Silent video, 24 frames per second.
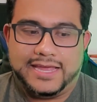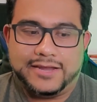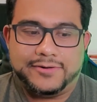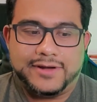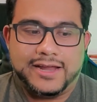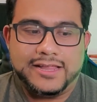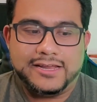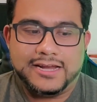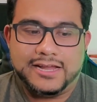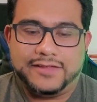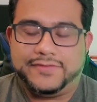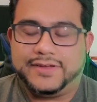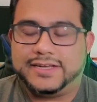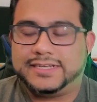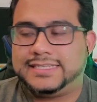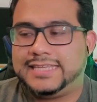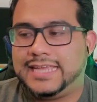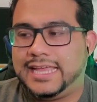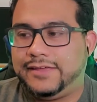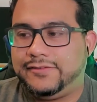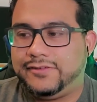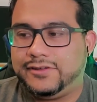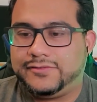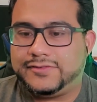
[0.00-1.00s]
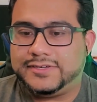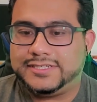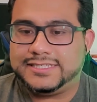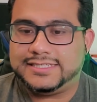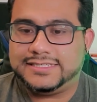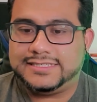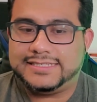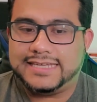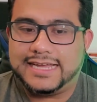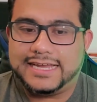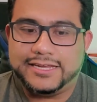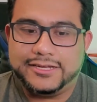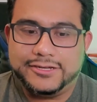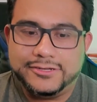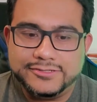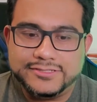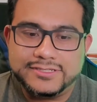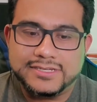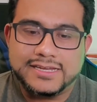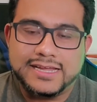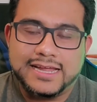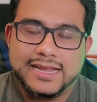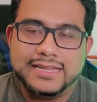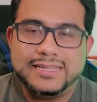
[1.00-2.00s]
I'd rather have Octavia versus
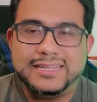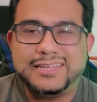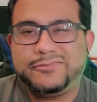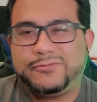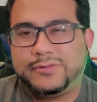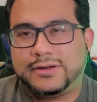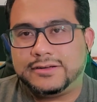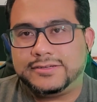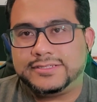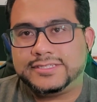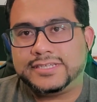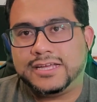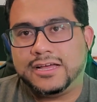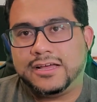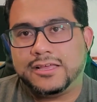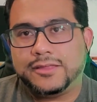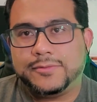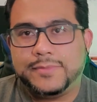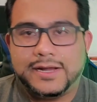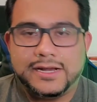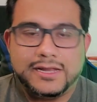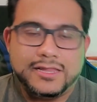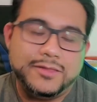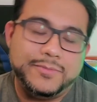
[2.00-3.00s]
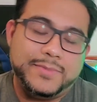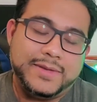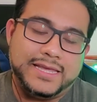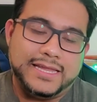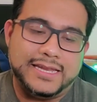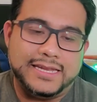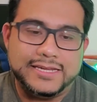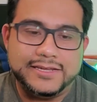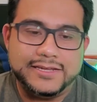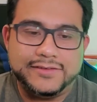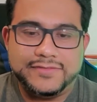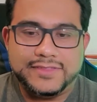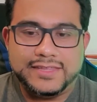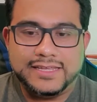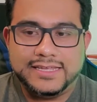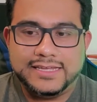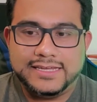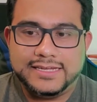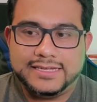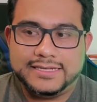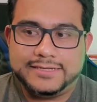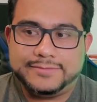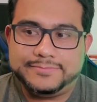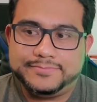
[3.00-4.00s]
Diyoza, kind of like what I was talking about in the beginning of the
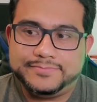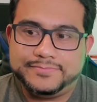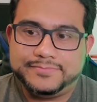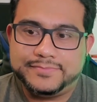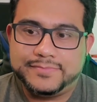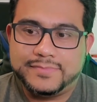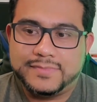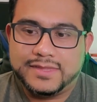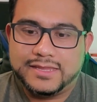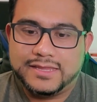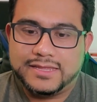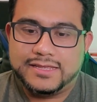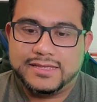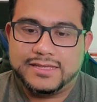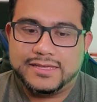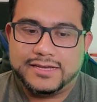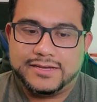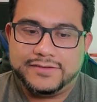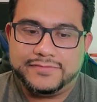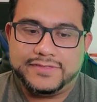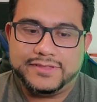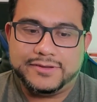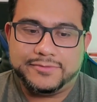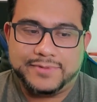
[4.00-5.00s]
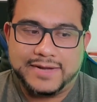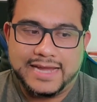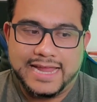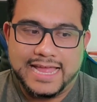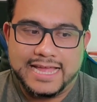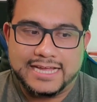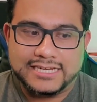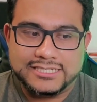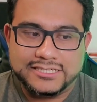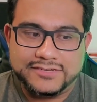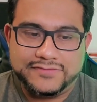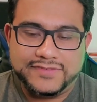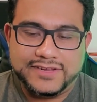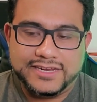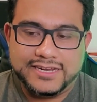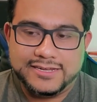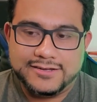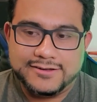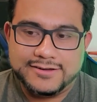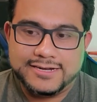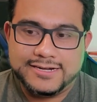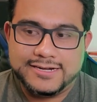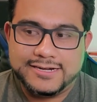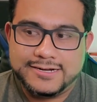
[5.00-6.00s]
um, of the reaction
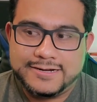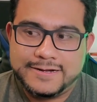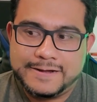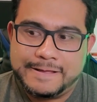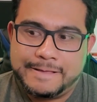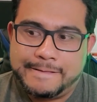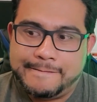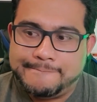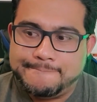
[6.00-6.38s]
video here